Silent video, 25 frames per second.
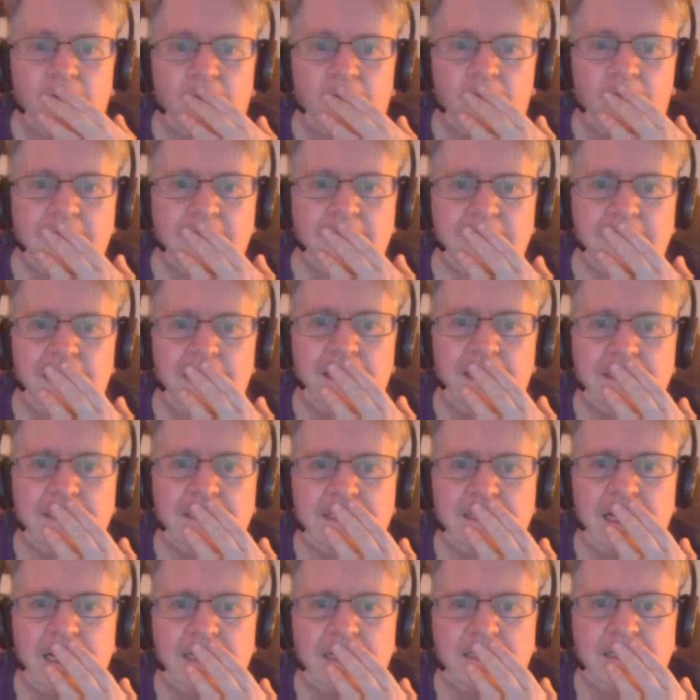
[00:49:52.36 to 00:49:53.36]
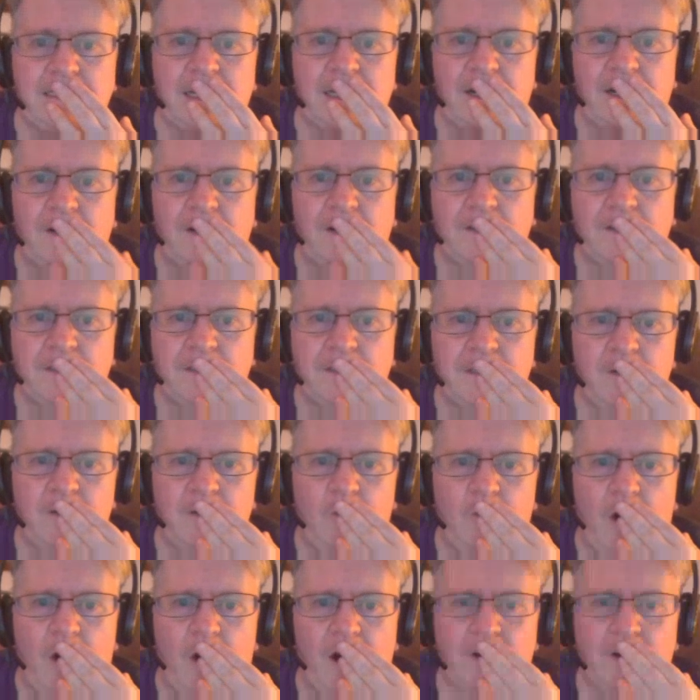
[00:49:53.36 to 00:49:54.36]
Risking the Zent tunnels,
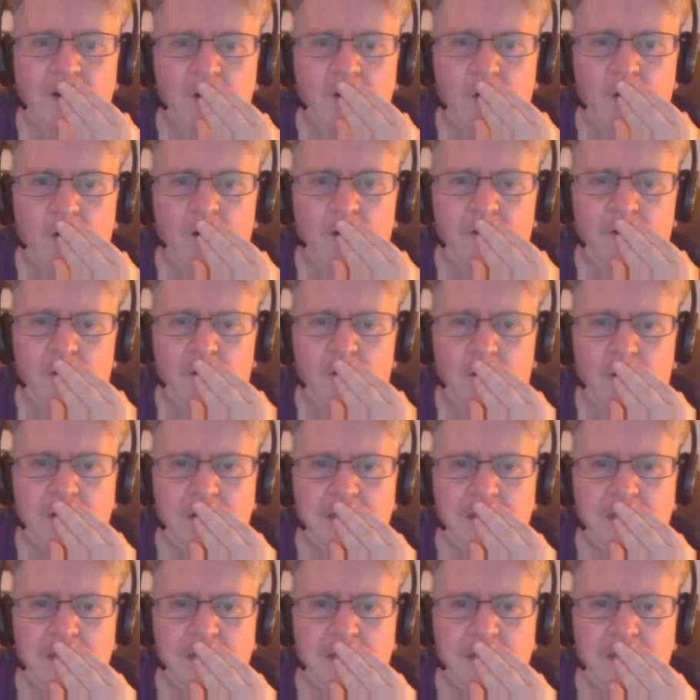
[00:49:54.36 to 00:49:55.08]
you walk north for